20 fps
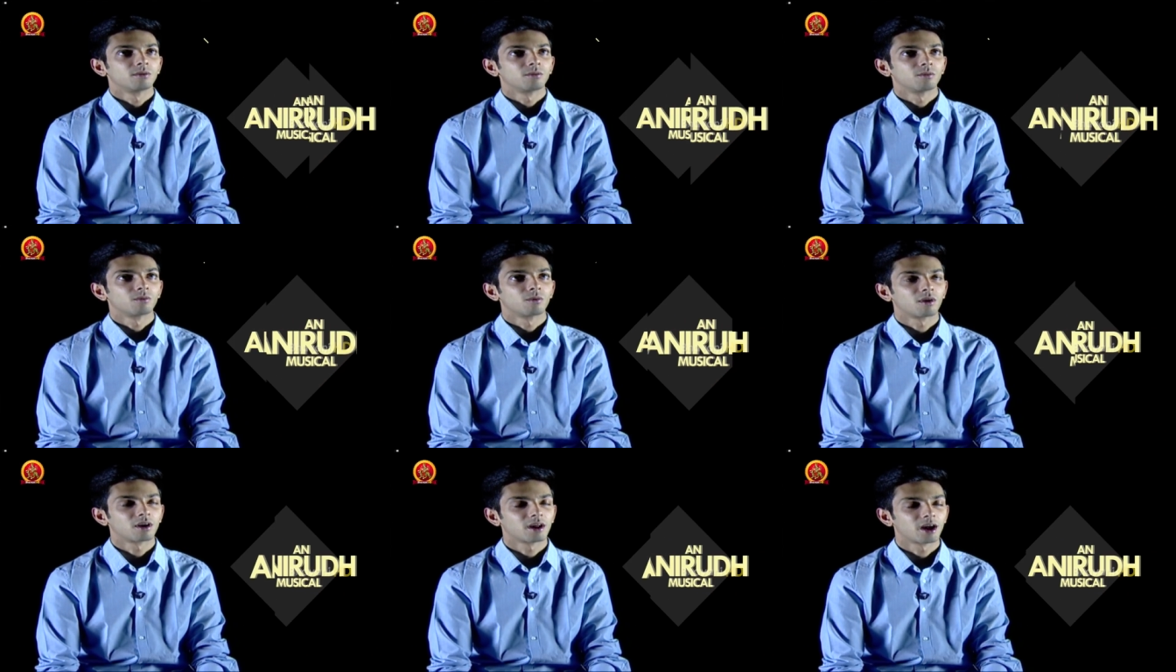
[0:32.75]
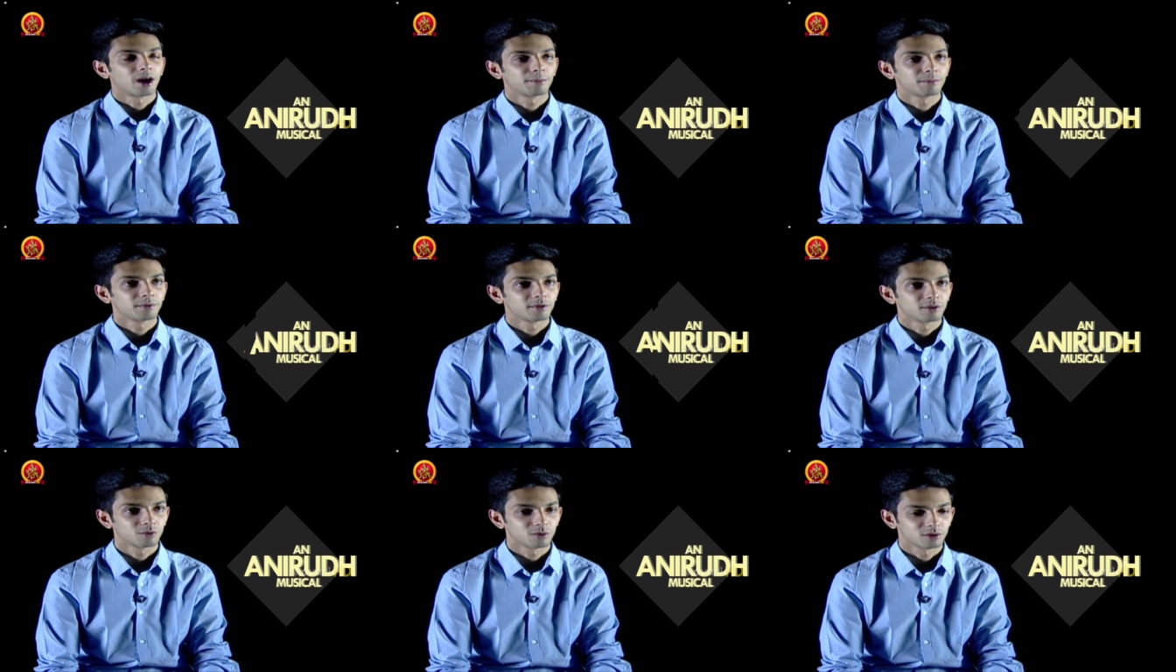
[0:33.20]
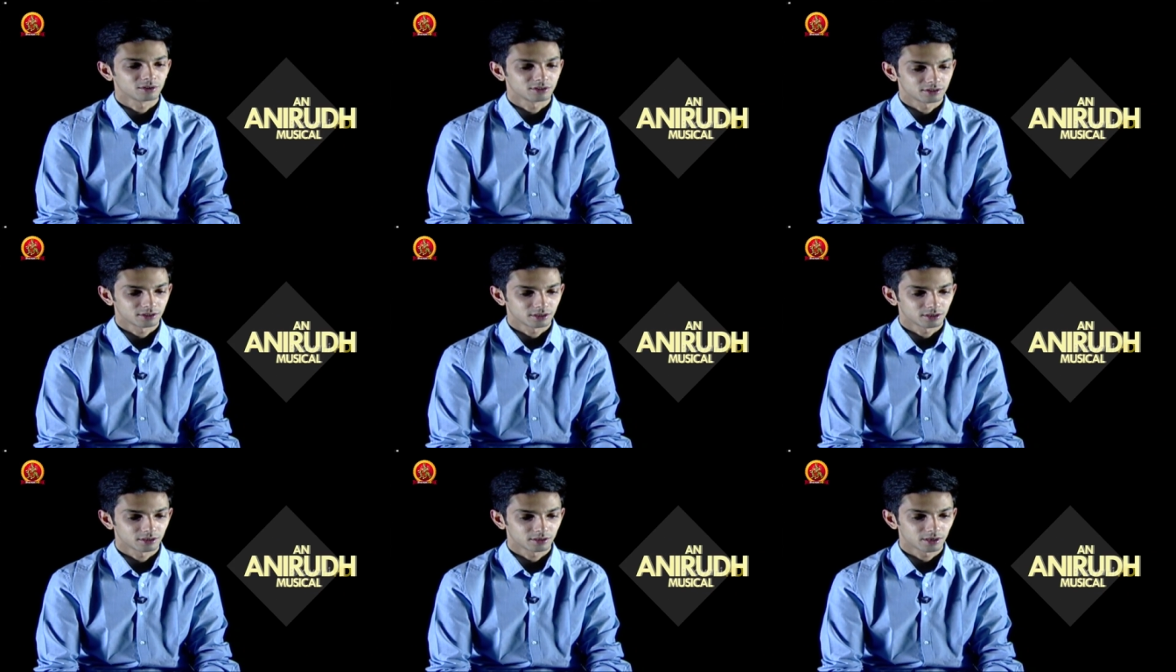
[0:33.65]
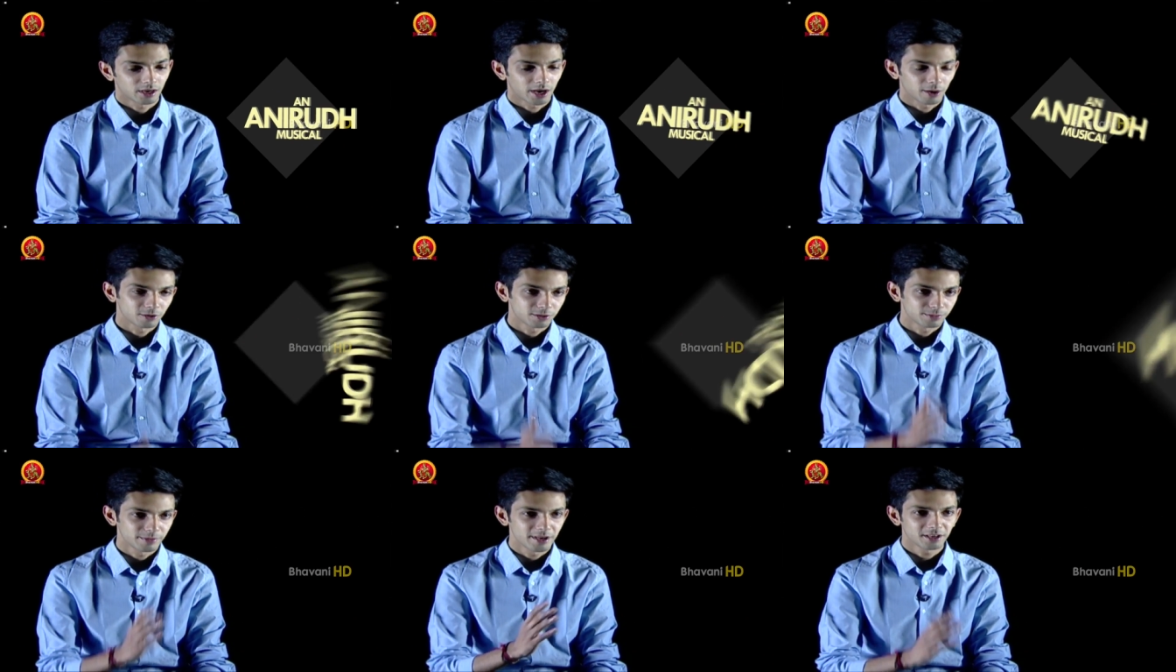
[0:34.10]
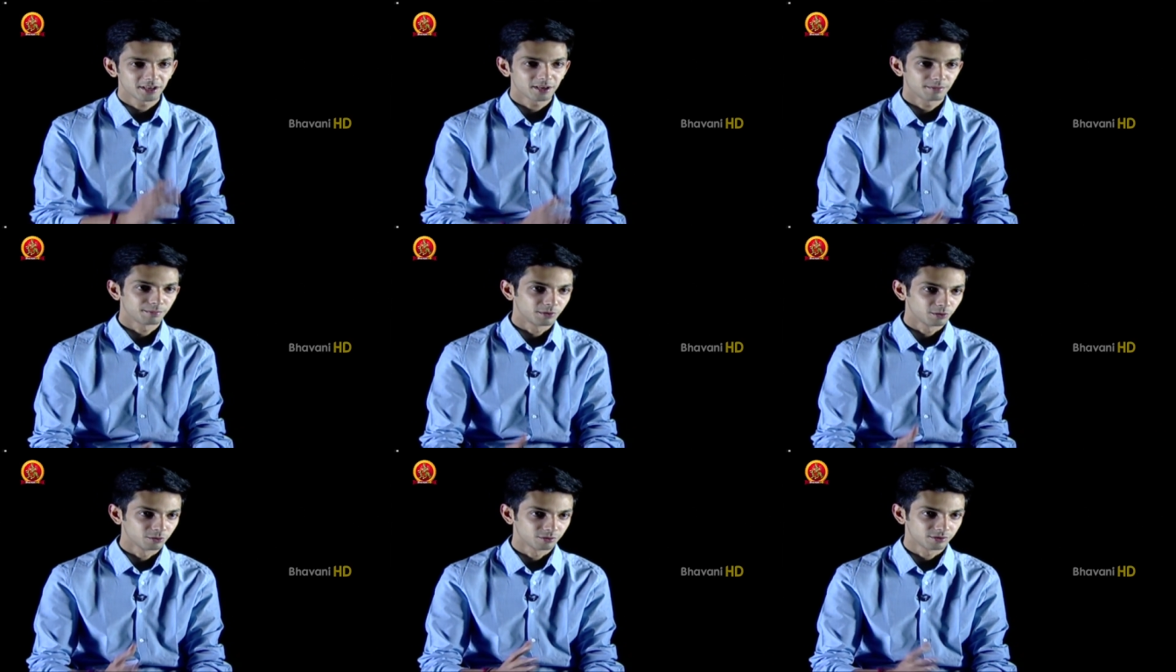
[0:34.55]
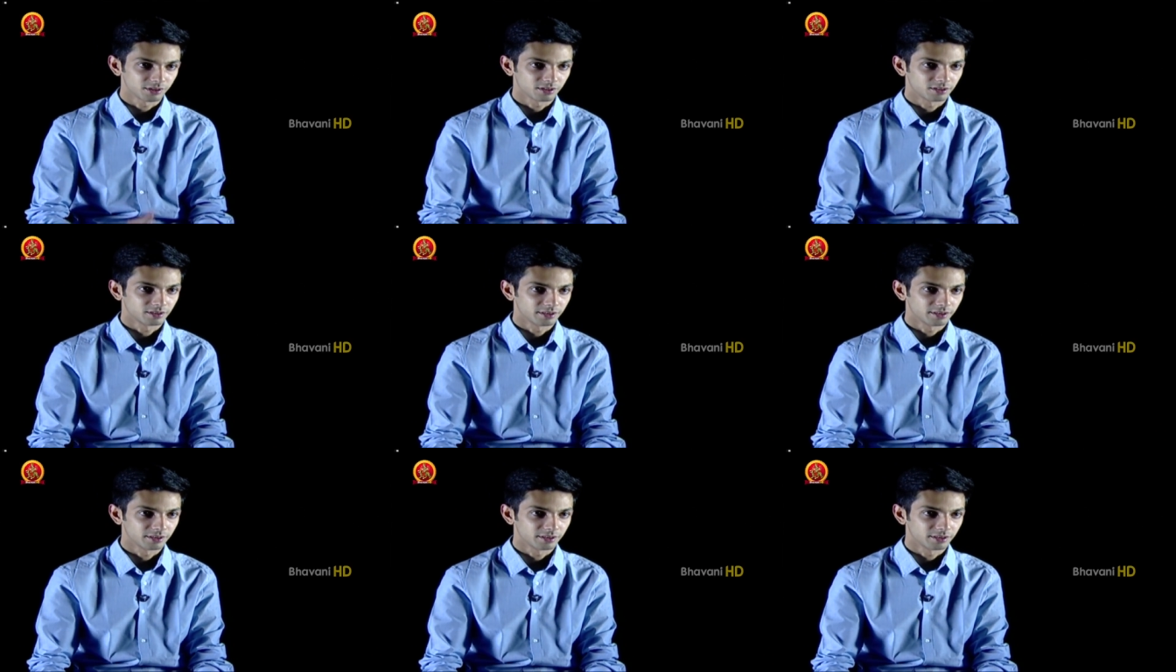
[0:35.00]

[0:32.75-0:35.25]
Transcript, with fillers: what happened was I was making music